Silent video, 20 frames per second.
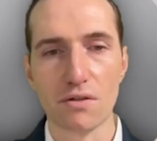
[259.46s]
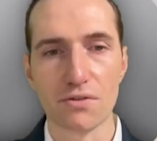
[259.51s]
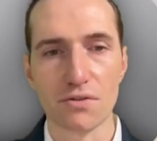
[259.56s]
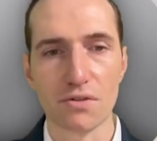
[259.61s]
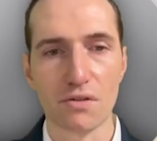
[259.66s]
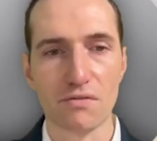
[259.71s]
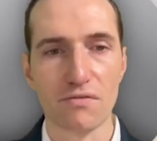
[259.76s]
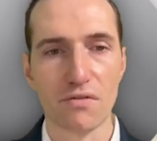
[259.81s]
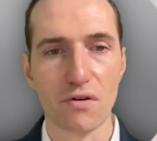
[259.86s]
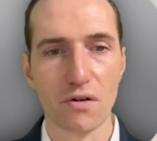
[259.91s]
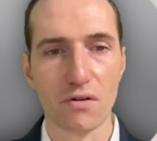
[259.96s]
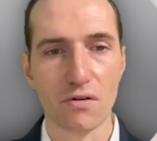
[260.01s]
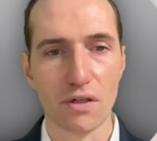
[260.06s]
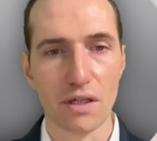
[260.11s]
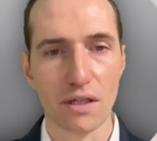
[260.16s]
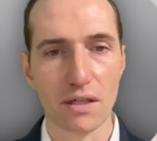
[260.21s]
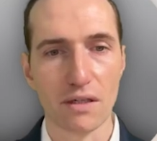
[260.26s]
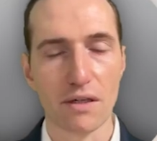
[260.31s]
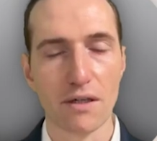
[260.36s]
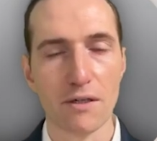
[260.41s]
also the
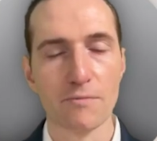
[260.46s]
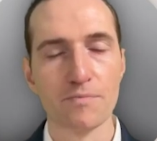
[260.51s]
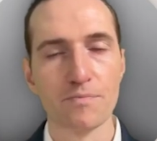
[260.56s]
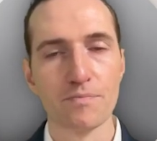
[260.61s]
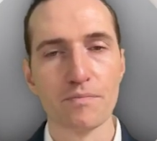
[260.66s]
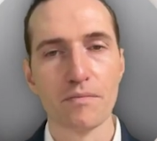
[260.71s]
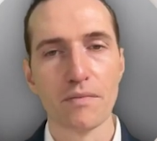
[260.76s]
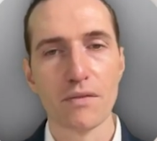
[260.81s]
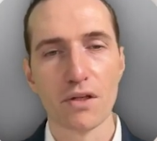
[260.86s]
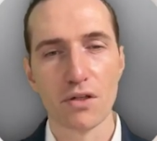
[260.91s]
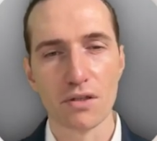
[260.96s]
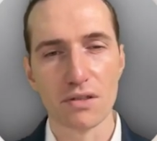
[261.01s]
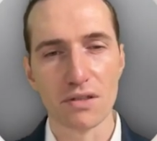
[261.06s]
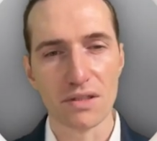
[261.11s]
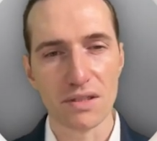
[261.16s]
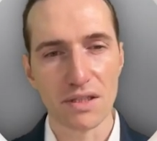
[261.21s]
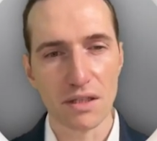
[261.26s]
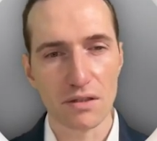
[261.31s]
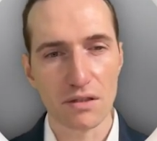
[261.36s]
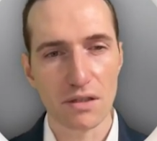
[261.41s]
following.
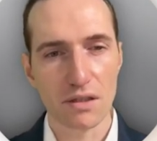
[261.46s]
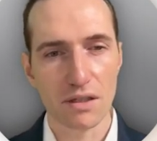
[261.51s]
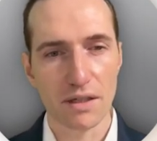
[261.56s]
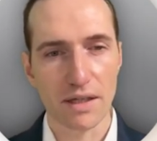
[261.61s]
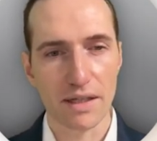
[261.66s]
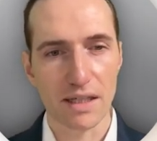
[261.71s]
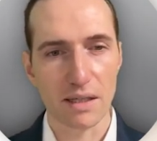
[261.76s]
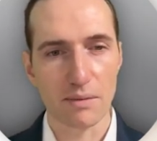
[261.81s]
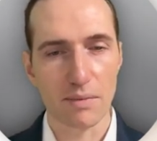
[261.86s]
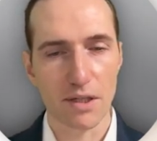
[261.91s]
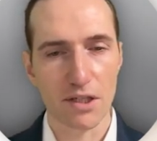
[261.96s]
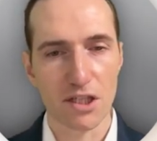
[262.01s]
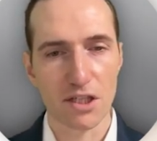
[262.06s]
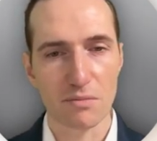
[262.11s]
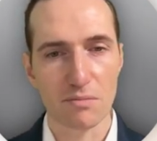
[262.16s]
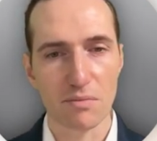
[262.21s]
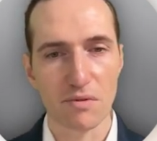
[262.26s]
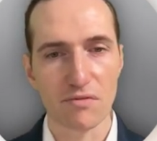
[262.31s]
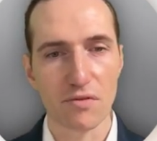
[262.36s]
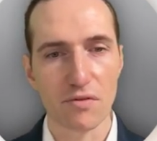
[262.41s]
Consider, like I
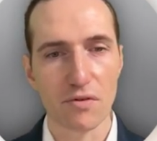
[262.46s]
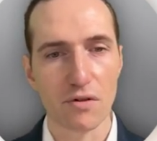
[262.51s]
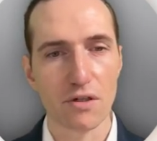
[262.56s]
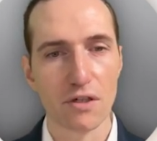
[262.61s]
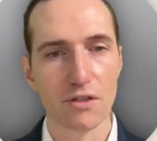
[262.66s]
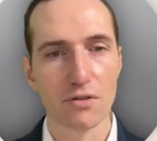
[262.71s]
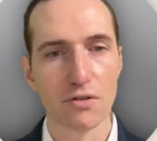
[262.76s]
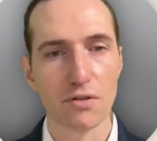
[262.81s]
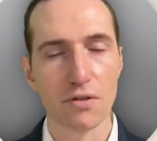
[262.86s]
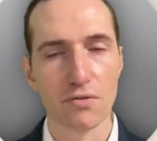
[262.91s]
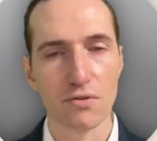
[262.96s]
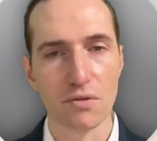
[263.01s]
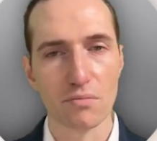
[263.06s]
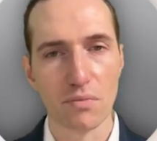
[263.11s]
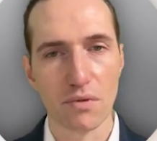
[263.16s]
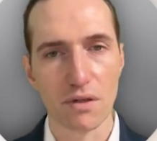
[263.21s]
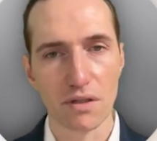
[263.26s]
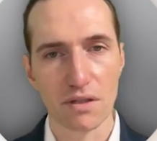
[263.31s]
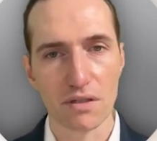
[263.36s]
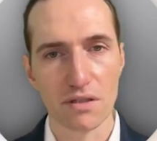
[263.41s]
mentioned before, your
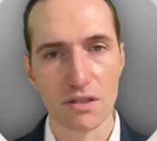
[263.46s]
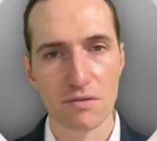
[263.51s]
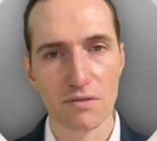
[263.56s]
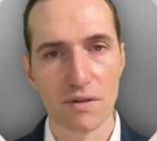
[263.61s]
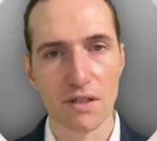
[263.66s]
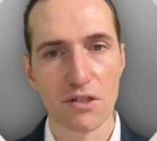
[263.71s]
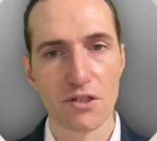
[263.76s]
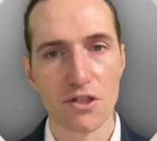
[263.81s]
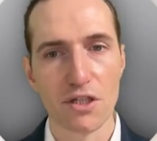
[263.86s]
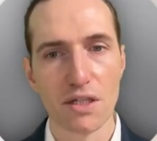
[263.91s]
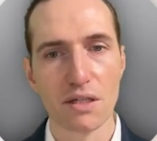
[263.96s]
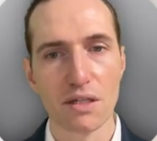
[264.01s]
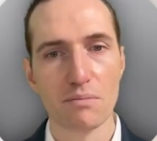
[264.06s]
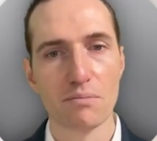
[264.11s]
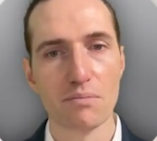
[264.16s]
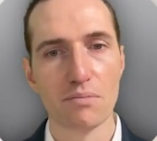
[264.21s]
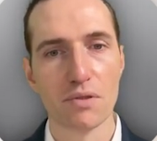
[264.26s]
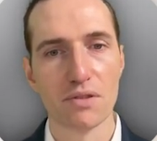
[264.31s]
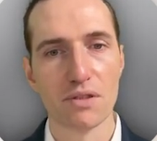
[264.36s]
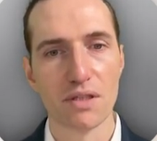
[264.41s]
go-to-market strategy,
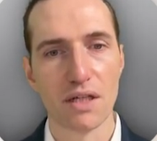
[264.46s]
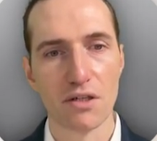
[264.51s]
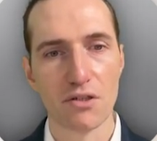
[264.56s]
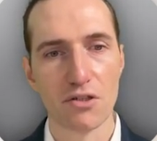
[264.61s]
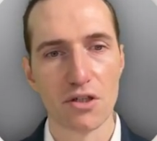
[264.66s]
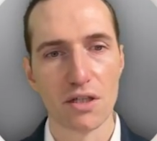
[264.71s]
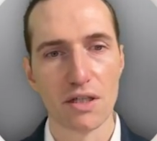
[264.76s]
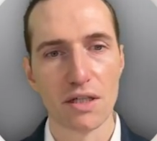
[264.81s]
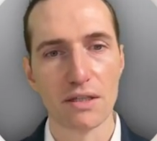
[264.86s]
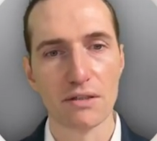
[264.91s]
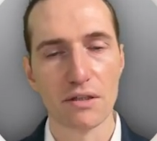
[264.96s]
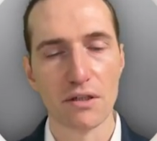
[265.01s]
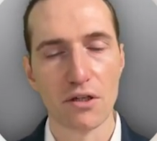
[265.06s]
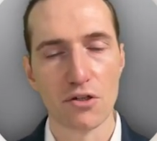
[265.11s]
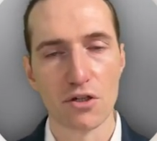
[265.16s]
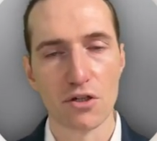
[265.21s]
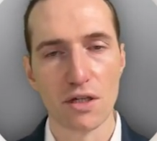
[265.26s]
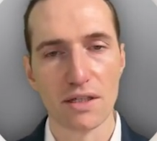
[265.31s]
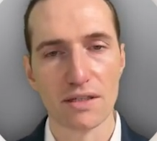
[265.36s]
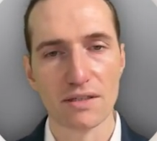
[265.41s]
potentially
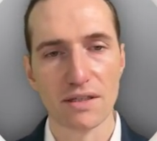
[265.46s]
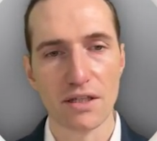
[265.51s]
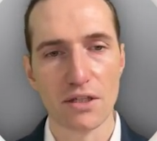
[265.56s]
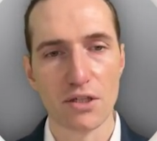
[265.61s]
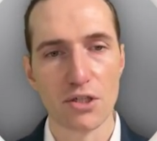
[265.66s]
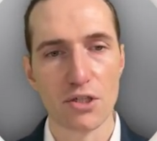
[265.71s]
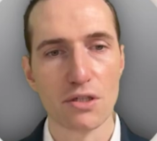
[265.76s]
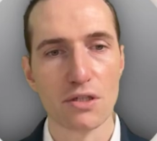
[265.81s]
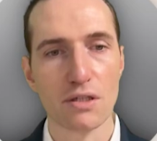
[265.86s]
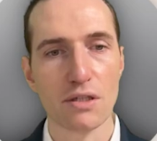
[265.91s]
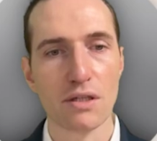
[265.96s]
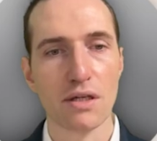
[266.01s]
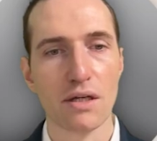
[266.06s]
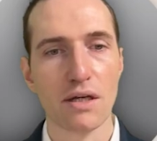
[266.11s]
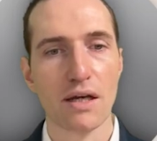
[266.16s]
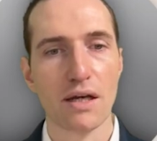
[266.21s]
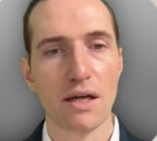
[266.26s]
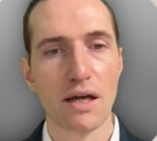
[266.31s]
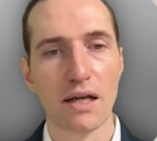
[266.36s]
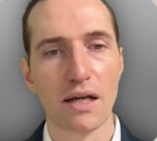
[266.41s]
internationalization,
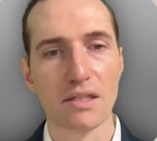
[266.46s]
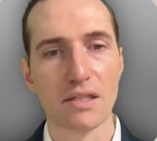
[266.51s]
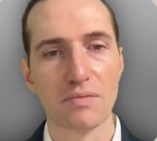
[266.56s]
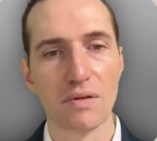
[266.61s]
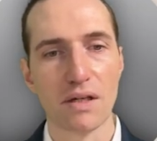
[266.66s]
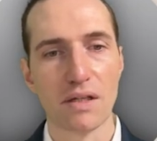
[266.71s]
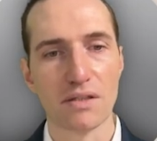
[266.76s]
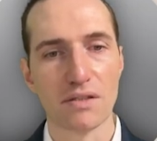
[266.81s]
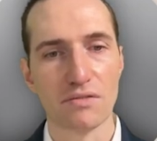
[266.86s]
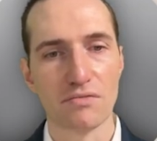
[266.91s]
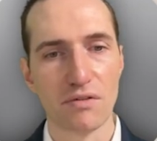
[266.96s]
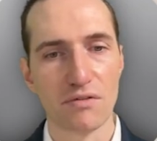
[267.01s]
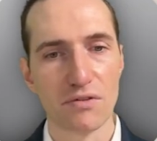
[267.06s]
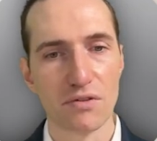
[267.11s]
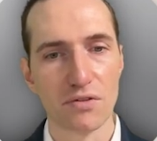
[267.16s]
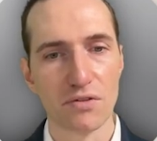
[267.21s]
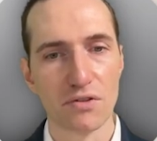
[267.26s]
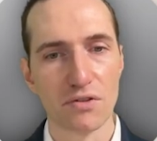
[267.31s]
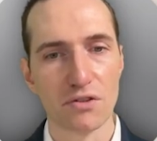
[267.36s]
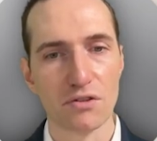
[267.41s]
as well as
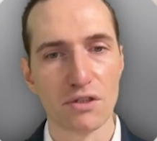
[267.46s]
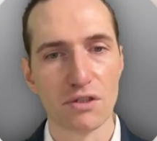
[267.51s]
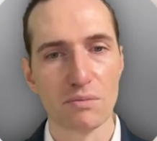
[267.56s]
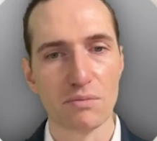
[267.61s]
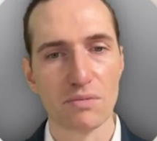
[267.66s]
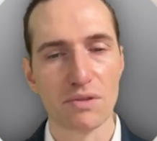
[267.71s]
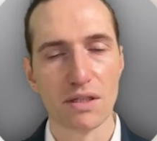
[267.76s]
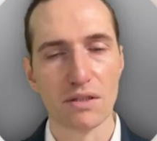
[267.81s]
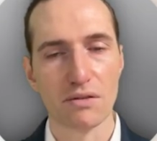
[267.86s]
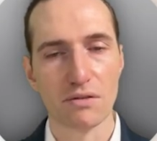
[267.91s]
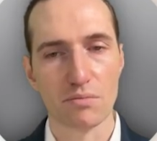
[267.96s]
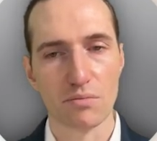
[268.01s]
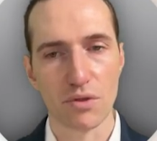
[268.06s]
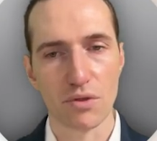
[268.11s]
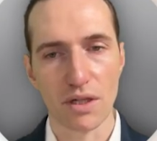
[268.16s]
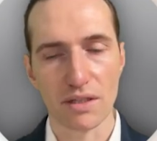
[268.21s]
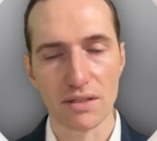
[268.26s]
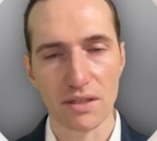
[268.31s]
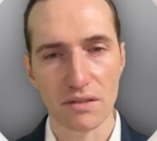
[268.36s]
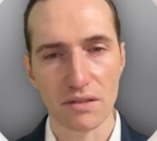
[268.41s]
revenue streams and your
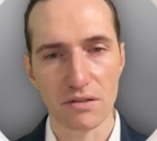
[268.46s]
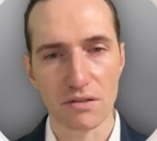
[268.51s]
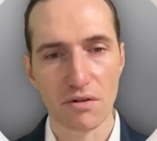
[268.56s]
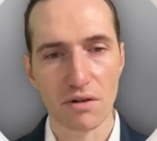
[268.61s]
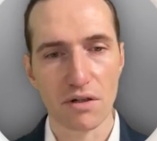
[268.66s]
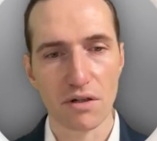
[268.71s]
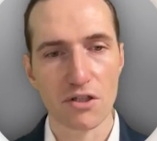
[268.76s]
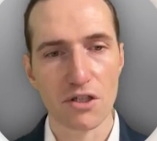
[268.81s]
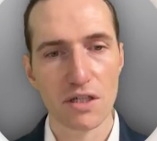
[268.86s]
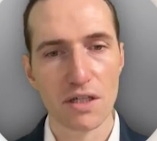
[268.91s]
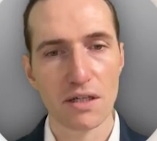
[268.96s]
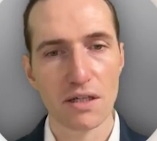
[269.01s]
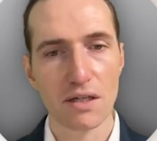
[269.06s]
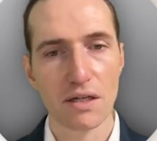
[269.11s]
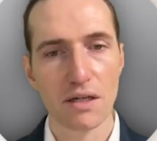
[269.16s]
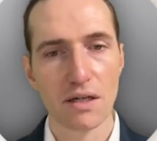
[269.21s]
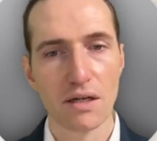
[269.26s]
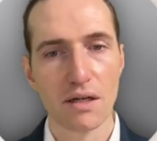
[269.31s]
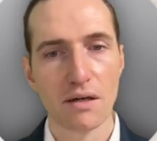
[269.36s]
pricing strategy.